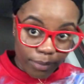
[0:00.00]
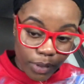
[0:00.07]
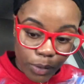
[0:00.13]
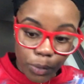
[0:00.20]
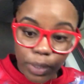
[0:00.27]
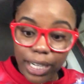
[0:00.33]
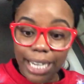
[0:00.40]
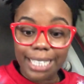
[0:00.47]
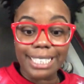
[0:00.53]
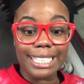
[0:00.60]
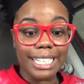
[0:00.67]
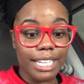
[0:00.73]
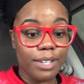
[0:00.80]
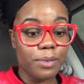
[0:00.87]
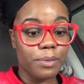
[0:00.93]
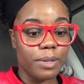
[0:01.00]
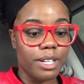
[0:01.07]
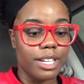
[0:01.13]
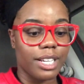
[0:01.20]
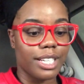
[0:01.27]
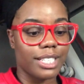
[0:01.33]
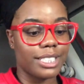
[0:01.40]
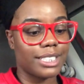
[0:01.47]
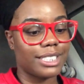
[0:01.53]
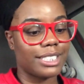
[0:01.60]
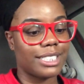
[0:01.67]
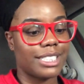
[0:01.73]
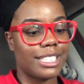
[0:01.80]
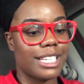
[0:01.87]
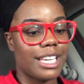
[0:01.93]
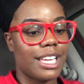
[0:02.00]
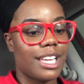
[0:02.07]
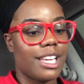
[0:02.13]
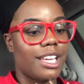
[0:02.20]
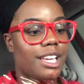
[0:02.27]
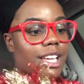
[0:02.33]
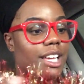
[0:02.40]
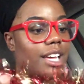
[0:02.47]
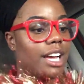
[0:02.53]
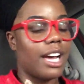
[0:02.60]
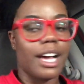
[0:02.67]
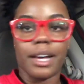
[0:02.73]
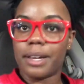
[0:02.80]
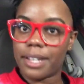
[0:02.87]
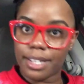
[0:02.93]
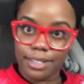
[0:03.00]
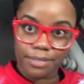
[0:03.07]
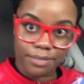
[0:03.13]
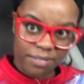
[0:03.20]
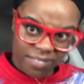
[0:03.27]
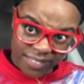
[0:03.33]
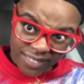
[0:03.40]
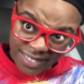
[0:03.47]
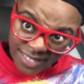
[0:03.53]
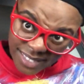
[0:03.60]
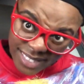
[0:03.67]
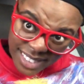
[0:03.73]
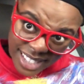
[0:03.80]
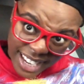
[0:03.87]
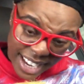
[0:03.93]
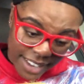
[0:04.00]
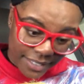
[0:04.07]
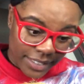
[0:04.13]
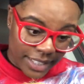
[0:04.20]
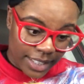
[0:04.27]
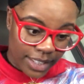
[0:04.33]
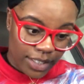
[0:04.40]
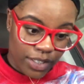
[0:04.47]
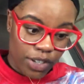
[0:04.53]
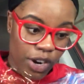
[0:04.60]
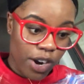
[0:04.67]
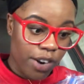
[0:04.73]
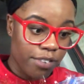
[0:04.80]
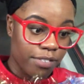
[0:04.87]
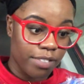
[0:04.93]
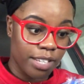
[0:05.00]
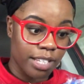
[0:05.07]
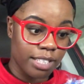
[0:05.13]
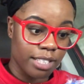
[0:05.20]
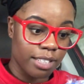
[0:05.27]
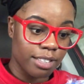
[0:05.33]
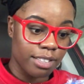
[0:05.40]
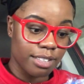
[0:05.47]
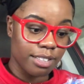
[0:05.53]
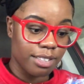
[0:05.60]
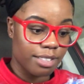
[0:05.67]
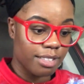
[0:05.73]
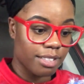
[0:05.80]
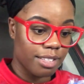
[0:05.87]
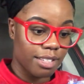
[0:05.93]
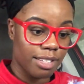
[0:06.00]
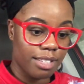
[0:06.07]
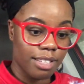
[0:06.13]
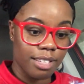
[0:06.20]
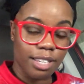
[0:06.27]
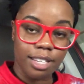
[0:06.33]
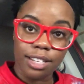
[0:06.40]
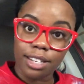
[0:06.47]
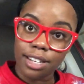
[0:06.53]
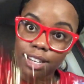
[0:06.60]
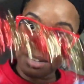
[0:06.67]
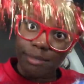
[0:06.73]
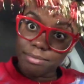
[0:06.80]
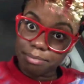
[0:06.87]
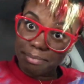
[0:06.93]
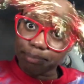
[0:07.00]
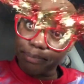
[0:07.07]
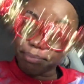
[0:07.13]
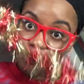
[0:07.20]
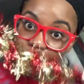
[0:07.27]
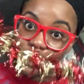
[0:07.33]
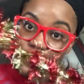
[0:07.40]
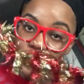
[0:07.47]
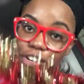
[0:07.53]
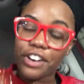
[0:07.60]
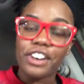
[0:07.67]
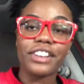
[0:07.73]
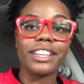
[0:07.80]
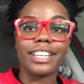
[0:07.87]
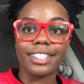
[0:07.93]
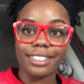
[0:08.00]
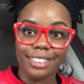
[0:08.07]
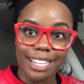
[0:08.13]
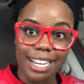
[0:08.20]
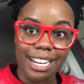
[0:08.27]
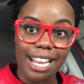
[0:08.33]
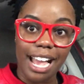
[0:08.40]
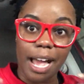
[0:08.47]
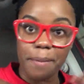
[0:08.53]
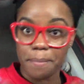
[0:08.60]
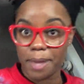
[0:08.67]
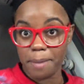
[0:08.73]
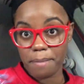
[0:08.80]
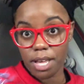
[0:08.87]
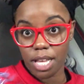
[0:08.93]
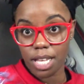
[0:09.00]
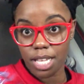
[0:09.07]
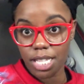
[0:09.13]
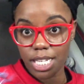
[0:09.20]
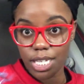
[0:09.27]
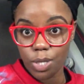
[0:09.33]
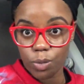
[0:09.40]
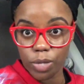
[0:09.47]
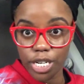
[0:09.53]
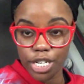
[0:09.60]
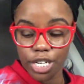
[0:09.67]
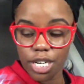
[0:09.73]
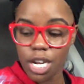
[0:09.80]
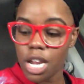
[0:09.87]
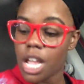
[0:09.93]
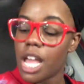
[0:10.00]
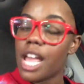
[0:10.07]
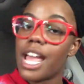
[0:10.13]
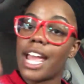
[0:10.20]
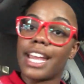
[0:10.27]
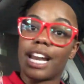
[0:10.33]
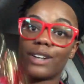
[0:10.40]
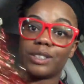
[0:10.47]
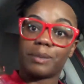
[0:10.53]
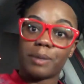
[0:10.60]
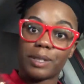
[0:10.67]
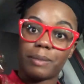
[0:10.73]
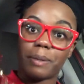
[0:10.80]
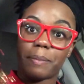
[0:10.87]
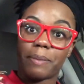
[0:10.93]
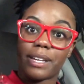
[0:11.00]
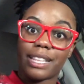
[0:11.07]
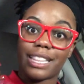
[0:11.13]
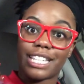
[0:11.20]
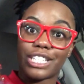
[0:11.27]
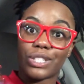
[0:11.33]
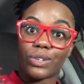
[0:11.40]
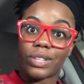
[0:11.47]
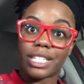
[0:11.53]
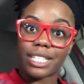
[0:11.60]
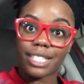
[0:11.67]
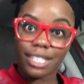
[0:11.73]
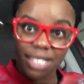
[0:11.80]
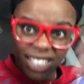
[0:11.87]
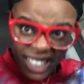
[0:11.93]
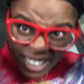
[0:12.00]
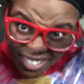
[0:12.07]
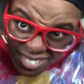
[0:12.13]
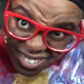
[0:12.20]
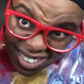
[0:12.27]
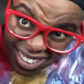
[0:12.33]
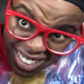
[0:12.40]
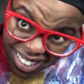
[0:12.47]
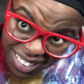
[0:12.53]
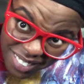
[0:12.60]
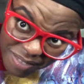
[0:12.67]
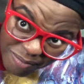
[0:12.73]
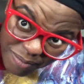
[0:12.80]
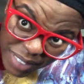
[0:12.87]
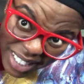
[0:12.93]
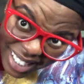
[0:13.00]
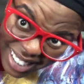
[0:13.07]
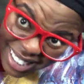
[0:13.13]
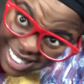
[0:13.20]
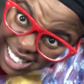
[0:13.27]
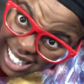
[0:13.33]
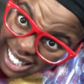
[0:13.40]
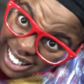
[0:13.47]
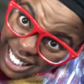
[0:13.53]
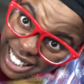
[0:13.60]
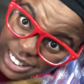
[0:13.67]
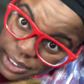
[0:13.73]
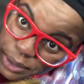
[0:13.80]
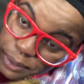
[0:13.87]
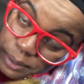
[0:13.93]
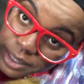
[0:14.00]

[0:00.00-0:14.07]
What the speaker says: what I did was, I have this scarf thing and this garland that I made my ugly sweater, and I was supposed to be putting this on the sleeves, but I got too